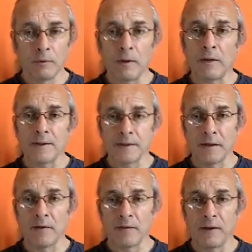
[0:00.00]
Well, that's
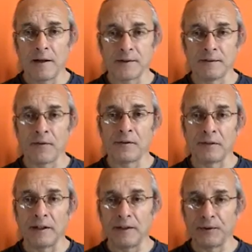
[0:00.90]
another thing. That's another
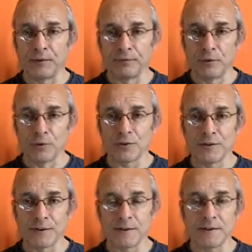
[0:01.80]
layer of
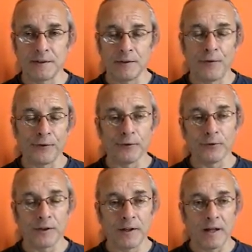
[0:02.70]
notions, isn't it? All you're
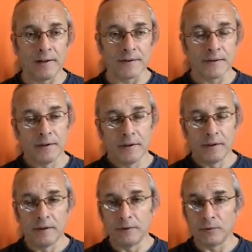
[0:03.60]
looking at is
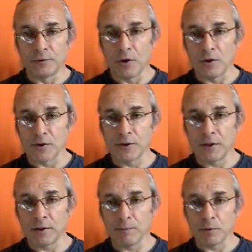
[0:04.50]
little dots on
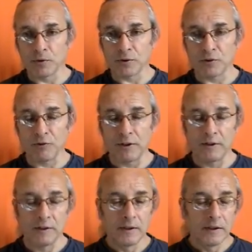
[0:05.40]
a computer
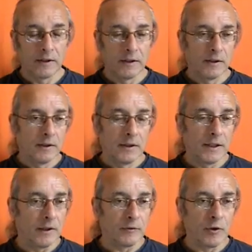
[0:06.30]
screen
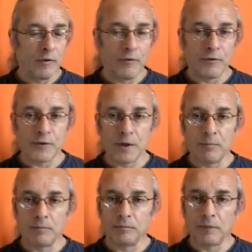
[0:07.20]
that have gone through
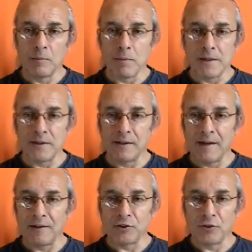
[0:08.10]
some amazing
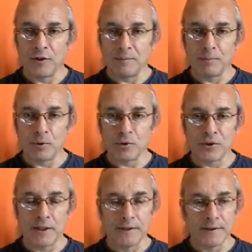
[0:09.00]
electronic
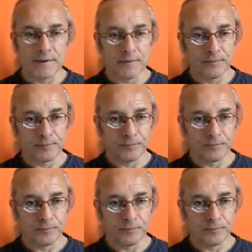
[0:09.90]
process,